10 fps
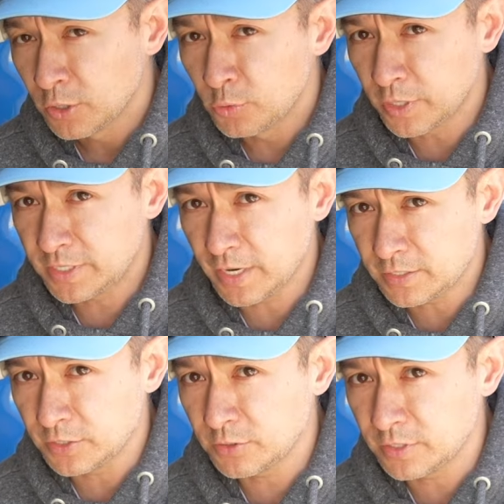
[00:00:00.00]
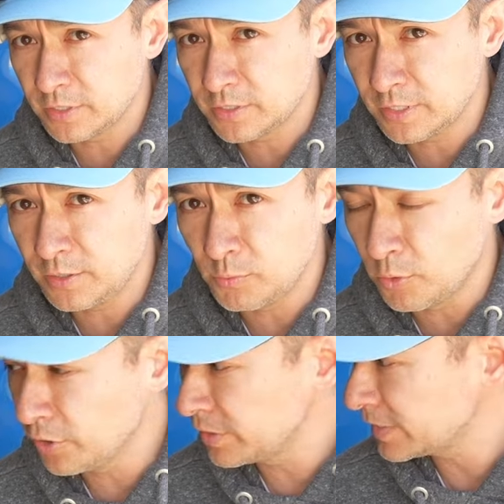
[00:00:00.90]
quick test, interesting to see
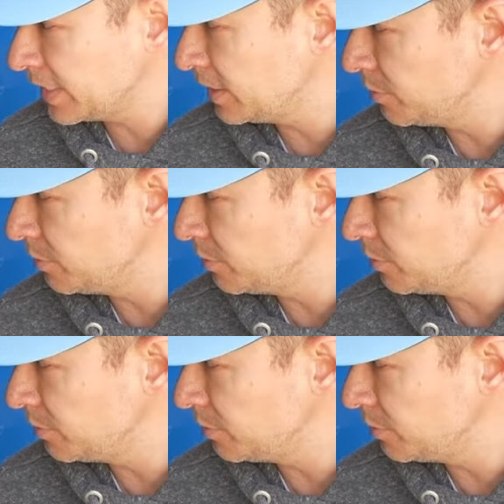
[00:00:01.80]
where this landed